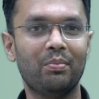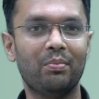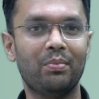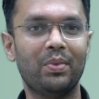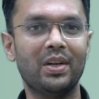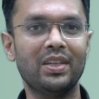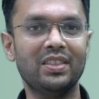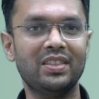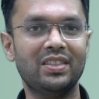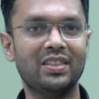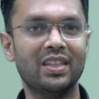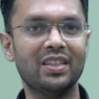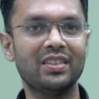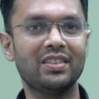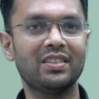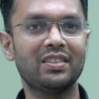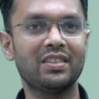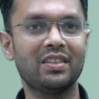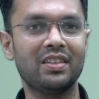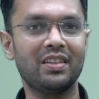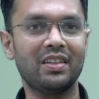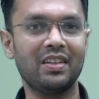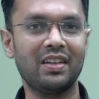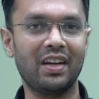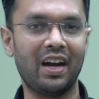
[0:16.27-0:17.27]
but just
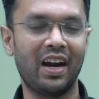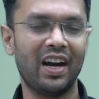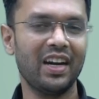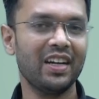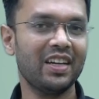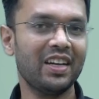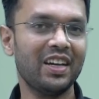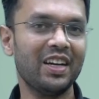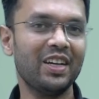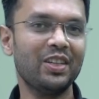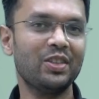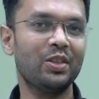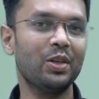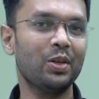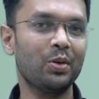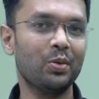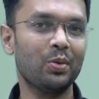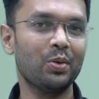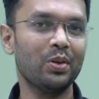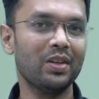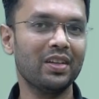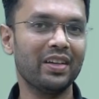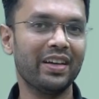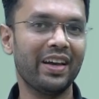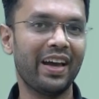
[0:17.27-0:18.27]
can't hit the
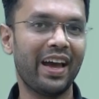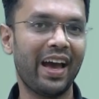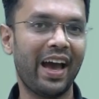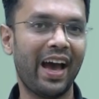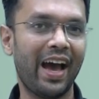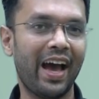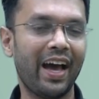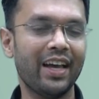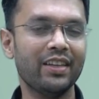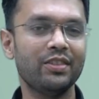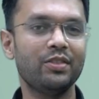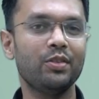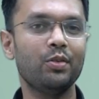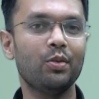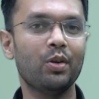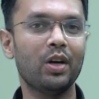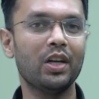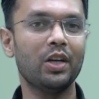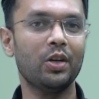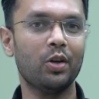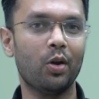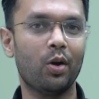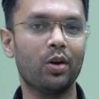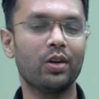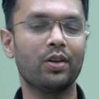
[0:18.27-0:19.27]
road as you are
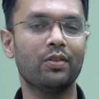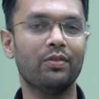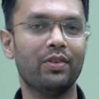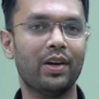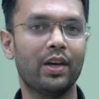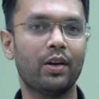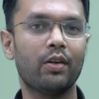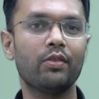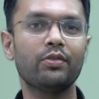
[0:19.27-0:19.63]
not aware